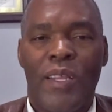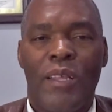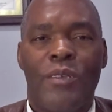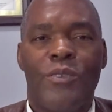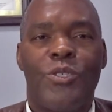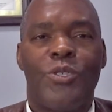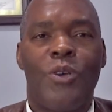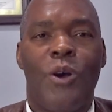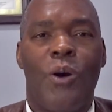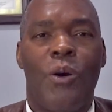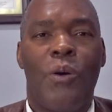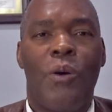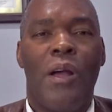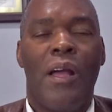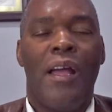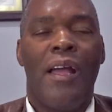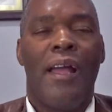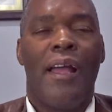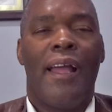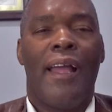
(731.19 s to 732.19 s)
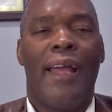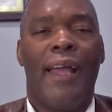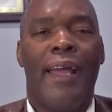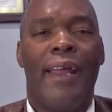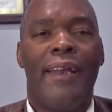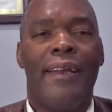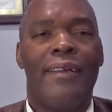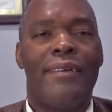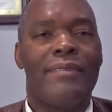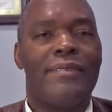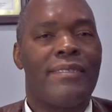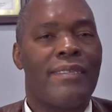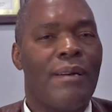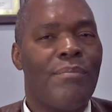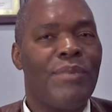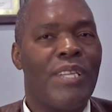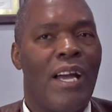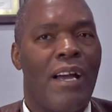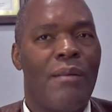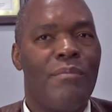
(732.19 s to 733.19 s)
So, and
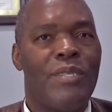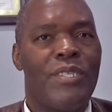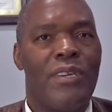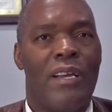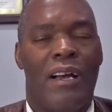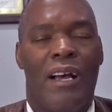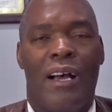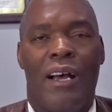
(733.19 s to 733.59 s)
sometimes